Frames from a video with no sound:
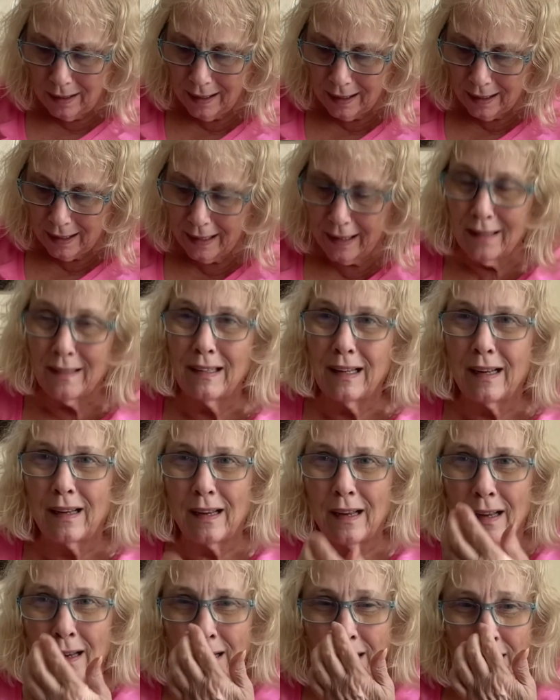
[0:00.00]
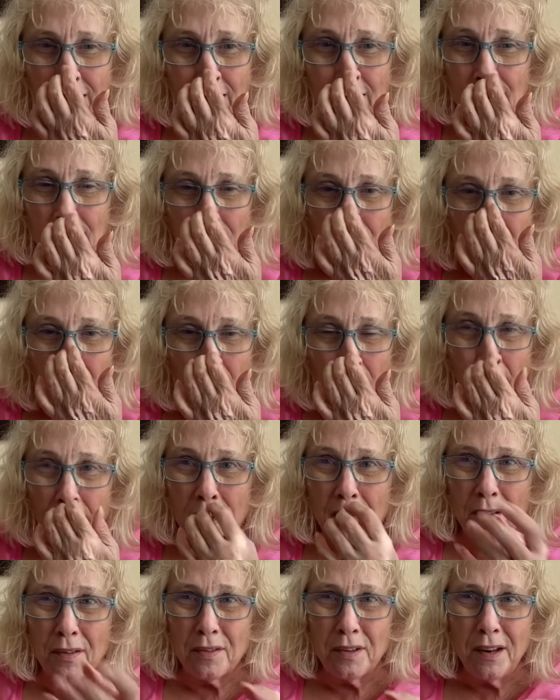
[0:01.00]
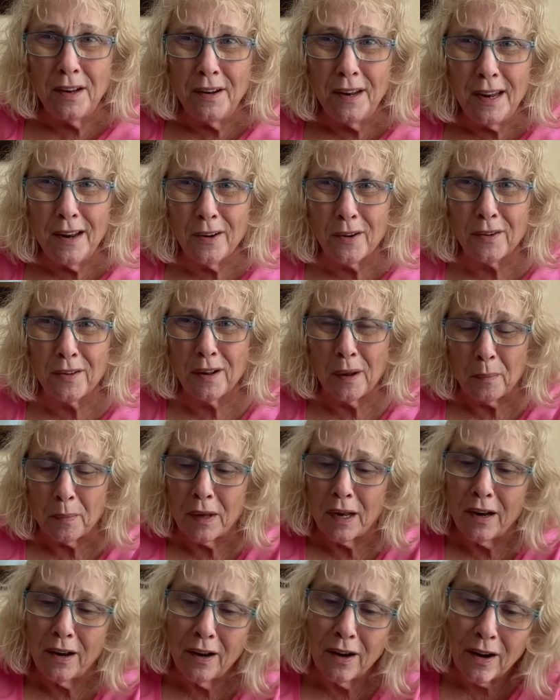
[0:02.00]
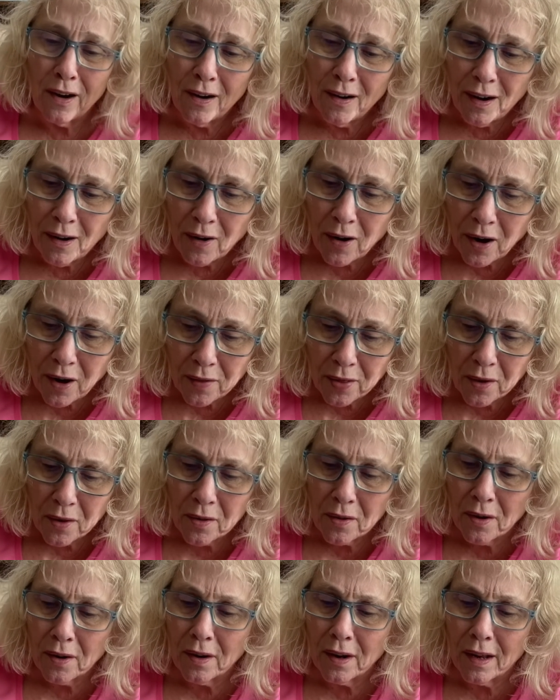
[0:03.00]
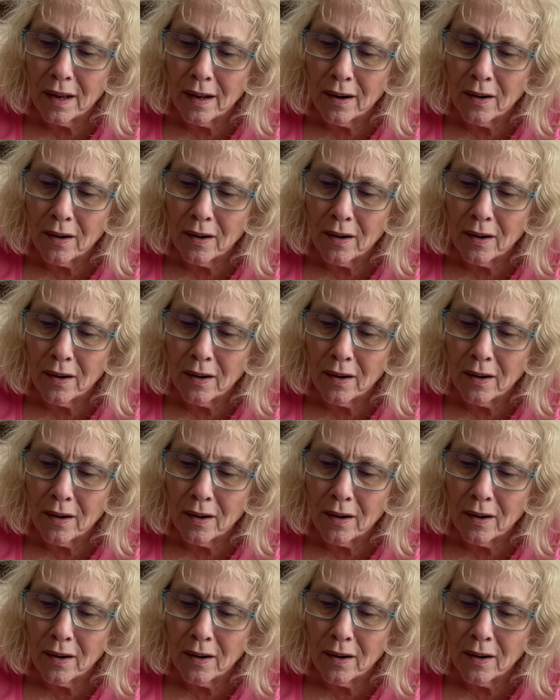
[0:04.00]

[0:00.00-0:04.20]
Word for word: like like a uh, like a CD or something, you know how hard those are to get